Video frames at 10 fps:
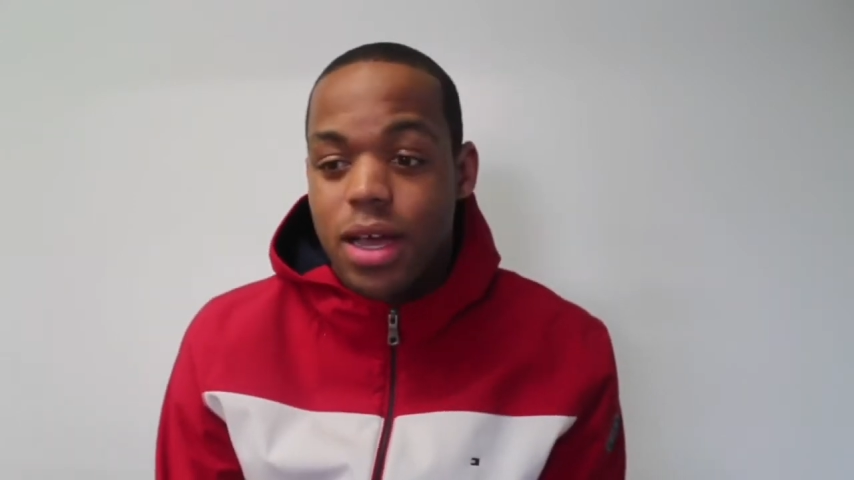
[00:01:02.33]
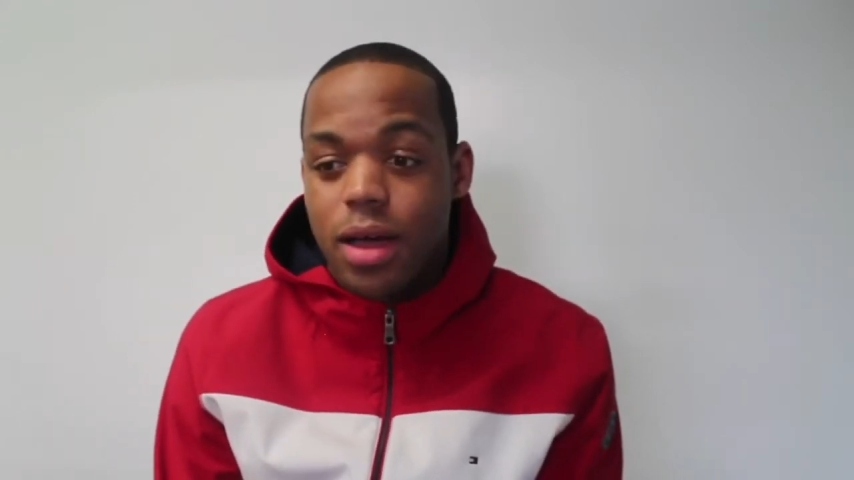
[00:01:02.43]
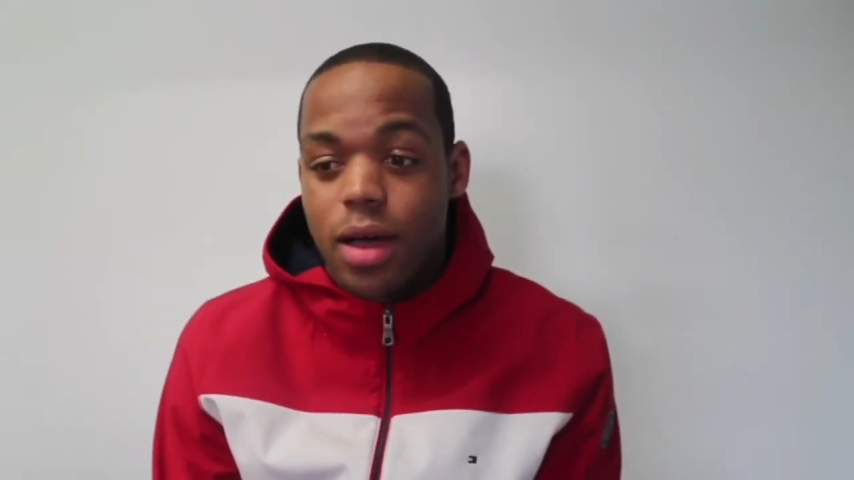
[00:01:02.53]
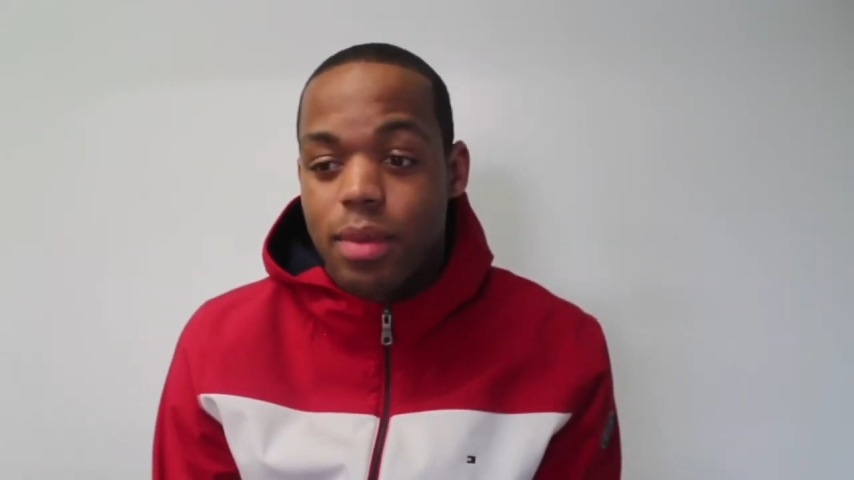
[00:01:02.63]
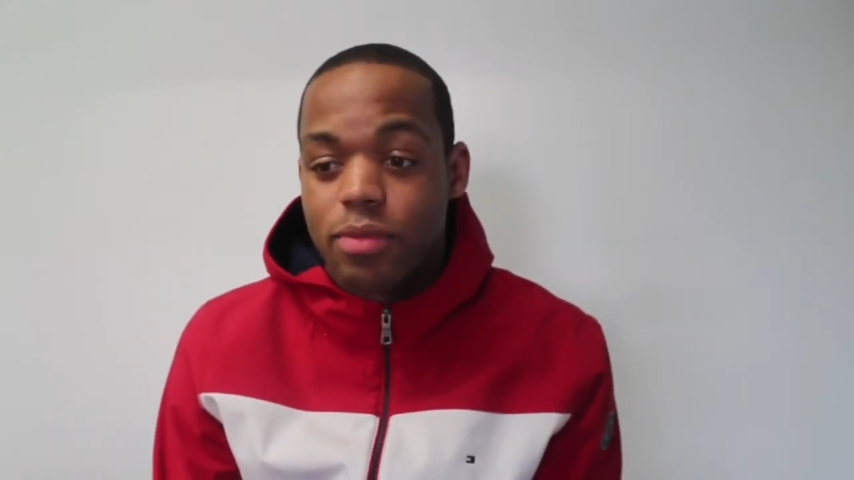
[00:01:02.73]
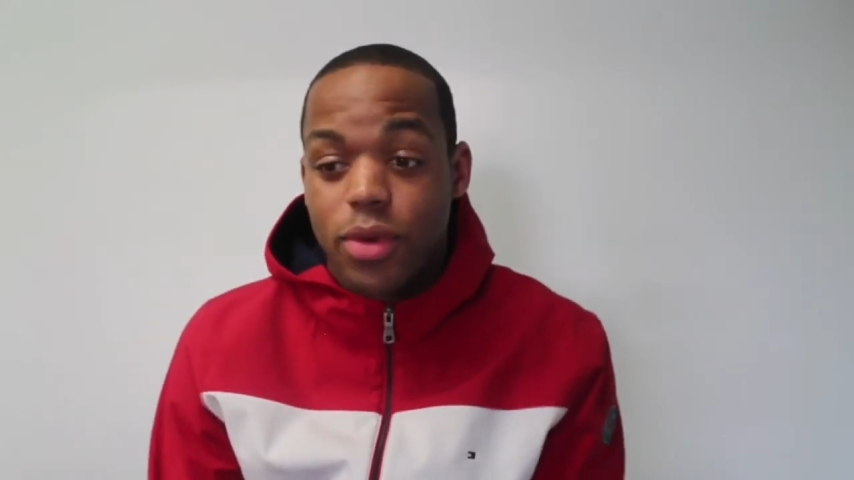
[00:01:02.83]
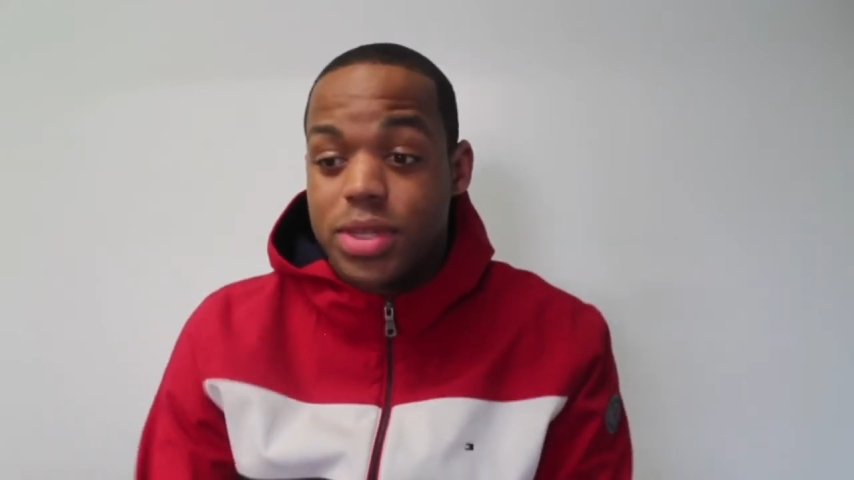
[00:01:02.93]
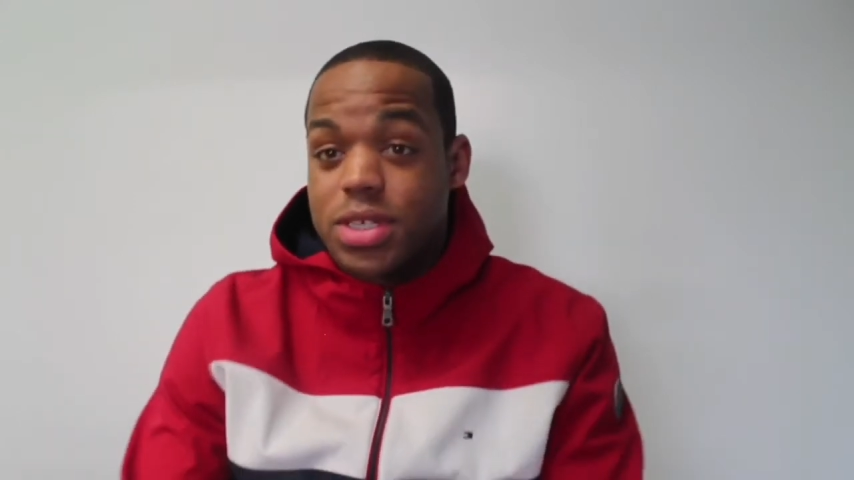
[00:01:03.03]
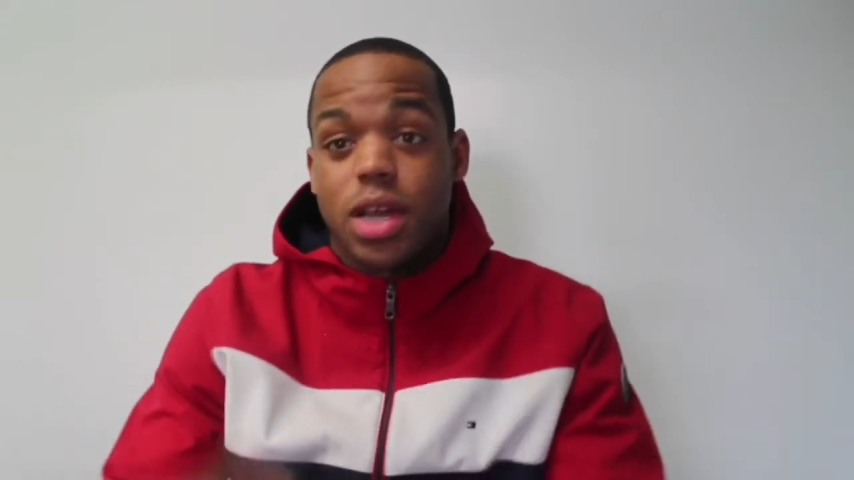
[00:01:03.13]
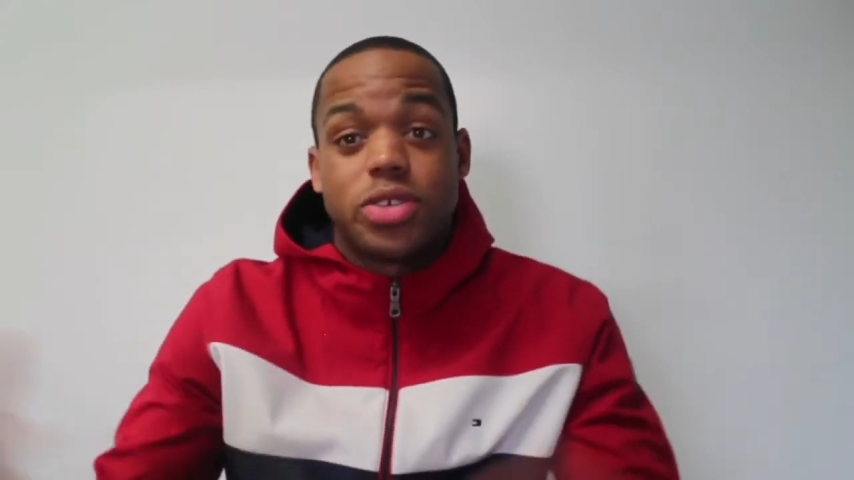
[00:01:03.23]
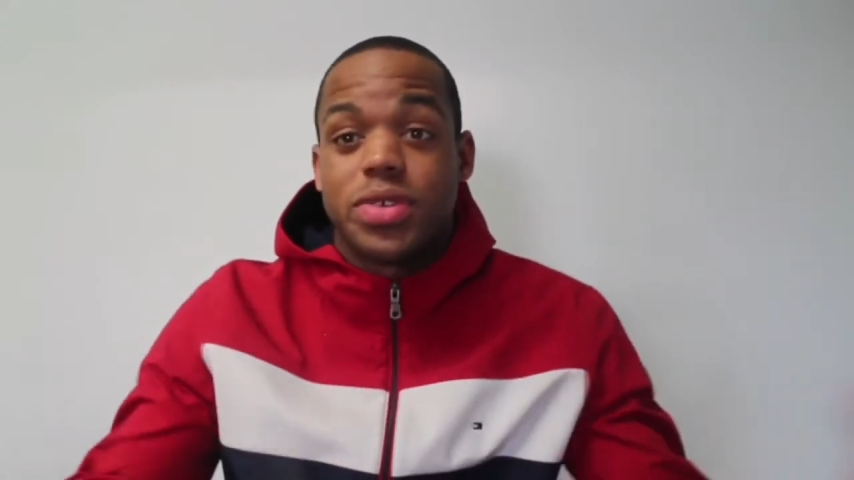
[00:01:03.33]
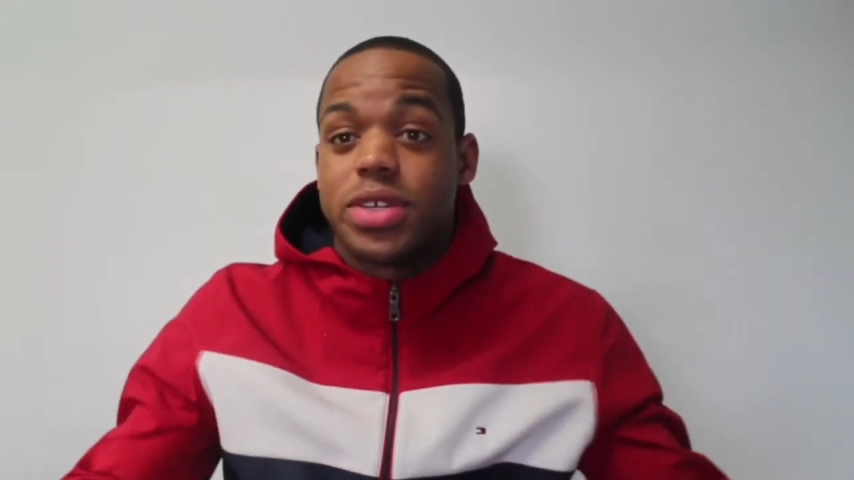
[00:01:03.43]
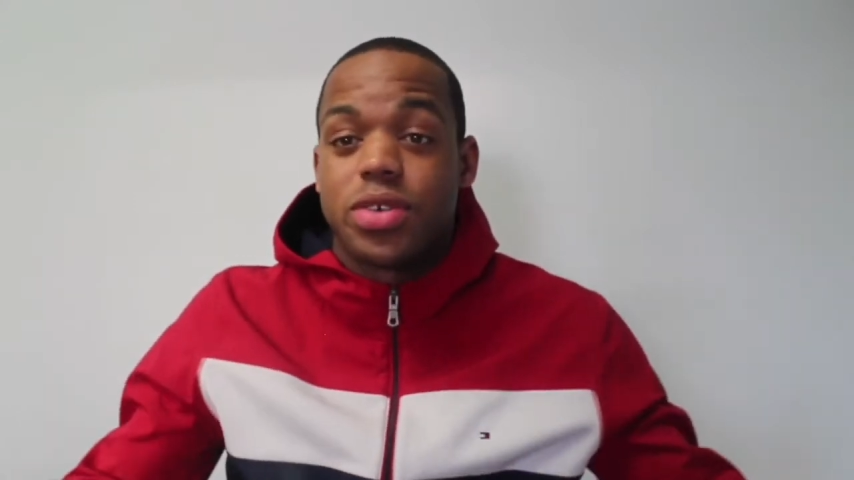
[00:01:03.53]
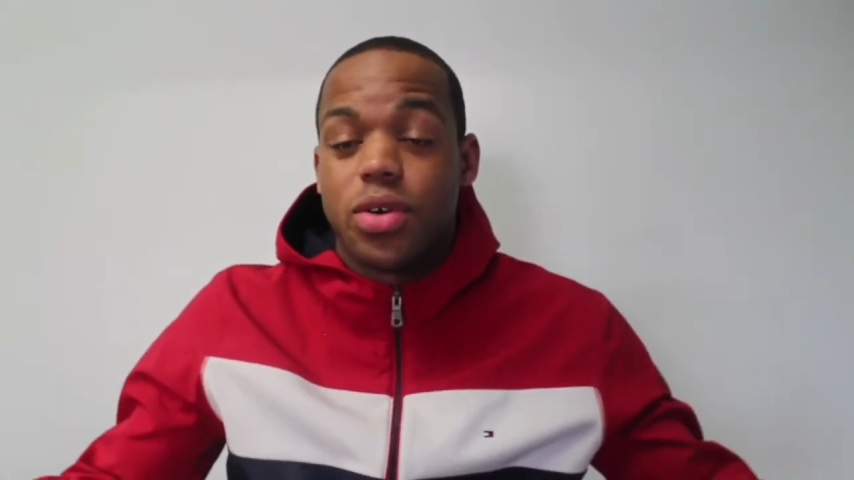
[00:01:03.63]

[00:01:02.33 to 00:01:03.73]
for this country as a